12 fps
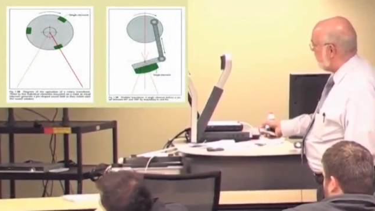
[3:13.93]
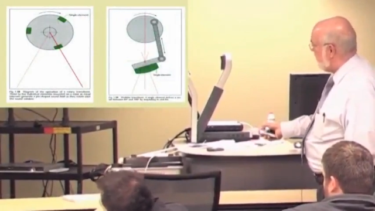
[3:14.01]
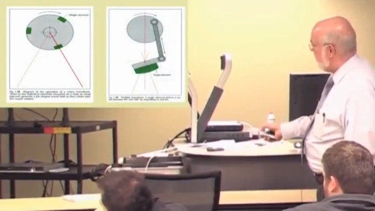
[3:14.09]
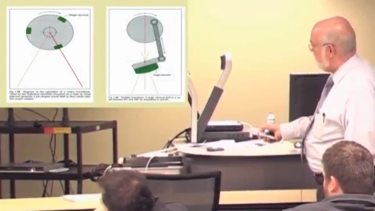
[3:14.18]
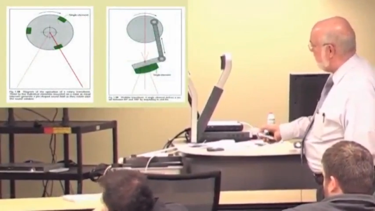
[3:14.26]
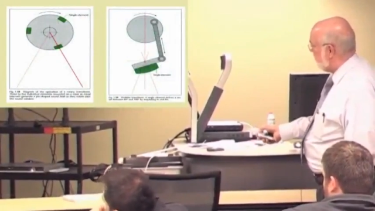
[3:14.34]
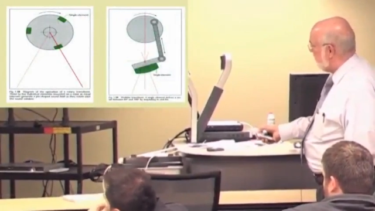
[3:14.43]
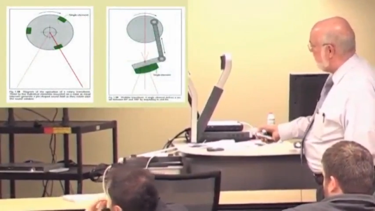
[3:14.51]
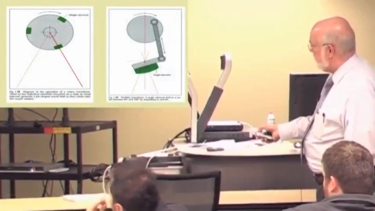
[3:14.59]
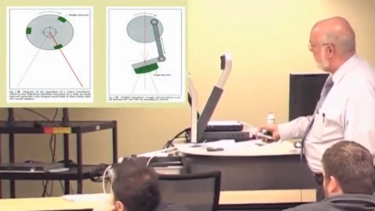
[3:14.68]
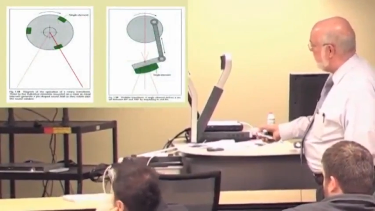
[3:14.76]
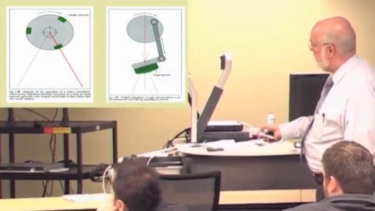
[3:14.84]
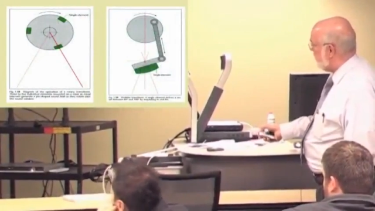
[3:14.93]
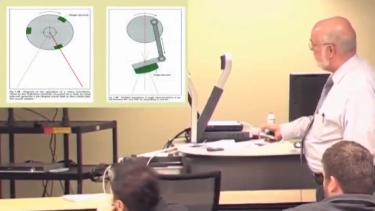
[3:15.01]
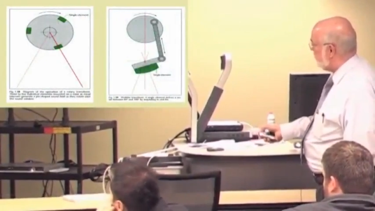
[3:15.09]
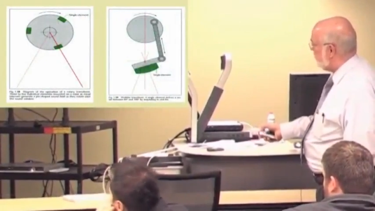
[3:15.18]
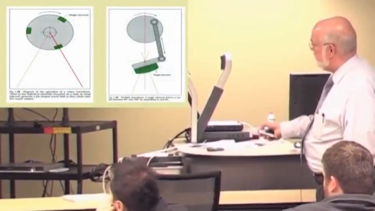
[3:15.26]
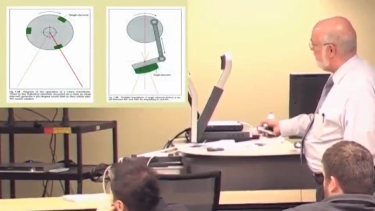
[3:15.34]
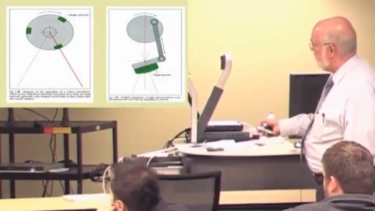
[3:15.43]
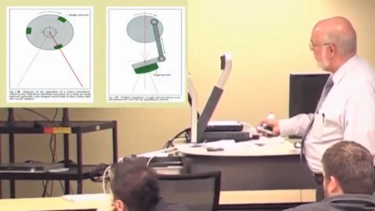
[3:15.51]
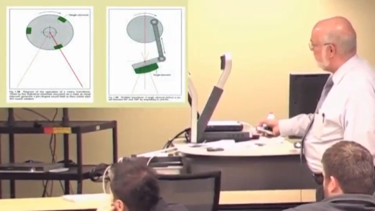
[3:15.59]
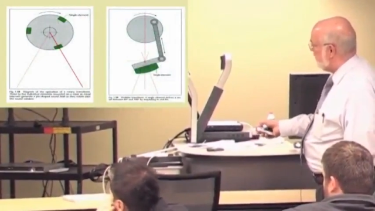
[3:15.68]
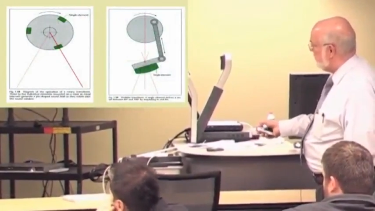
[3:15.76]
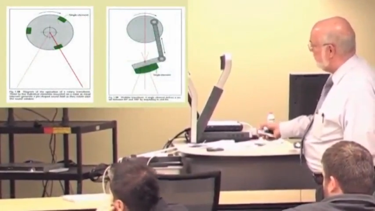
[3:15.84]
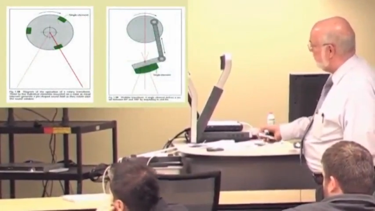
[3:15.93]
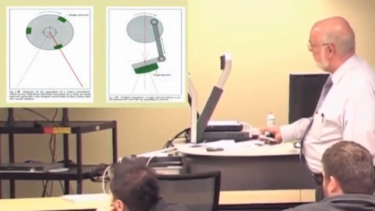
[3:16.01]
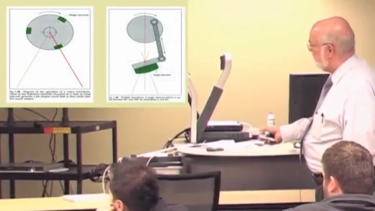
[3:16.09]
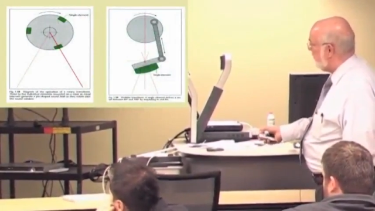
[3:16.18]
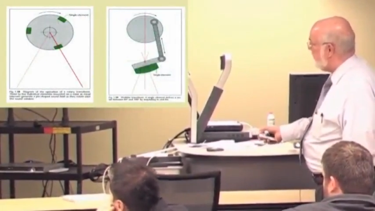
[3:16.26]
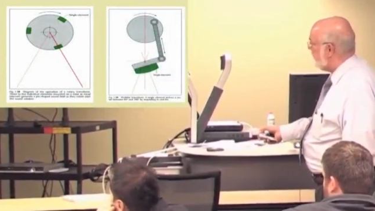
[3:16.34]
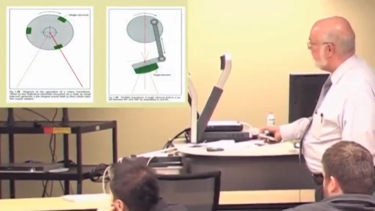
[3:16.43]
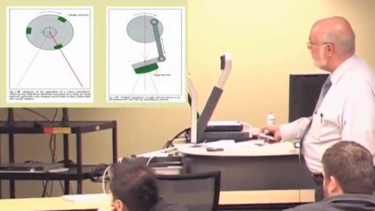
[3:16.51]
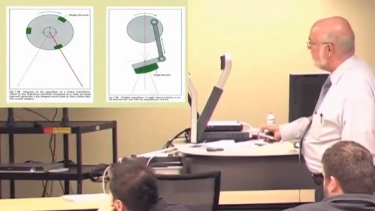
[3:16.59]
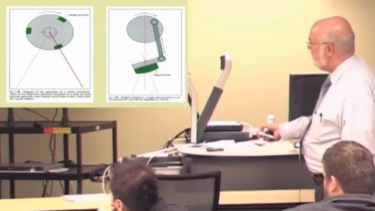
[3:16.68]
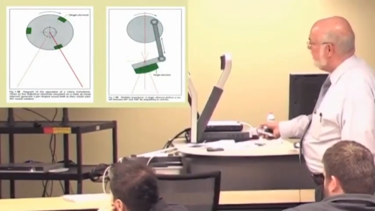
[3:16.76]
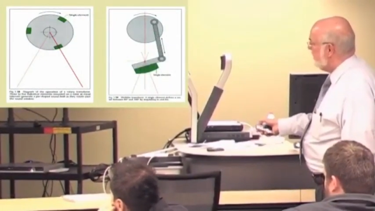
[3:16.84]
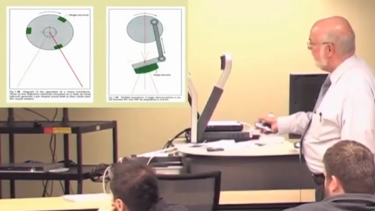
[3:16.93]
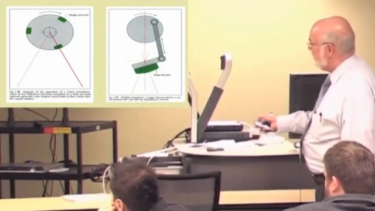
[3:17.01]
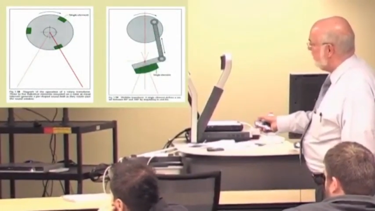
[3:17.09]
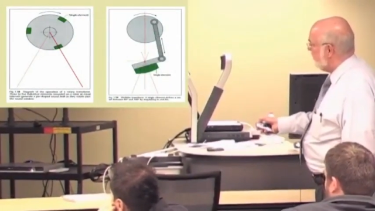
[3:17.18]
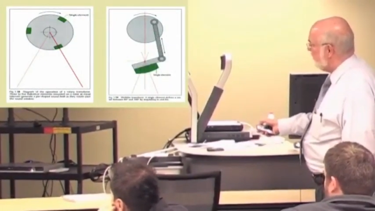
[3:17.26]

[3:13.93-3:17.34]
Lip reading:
No face is visible, so there are no lips to read.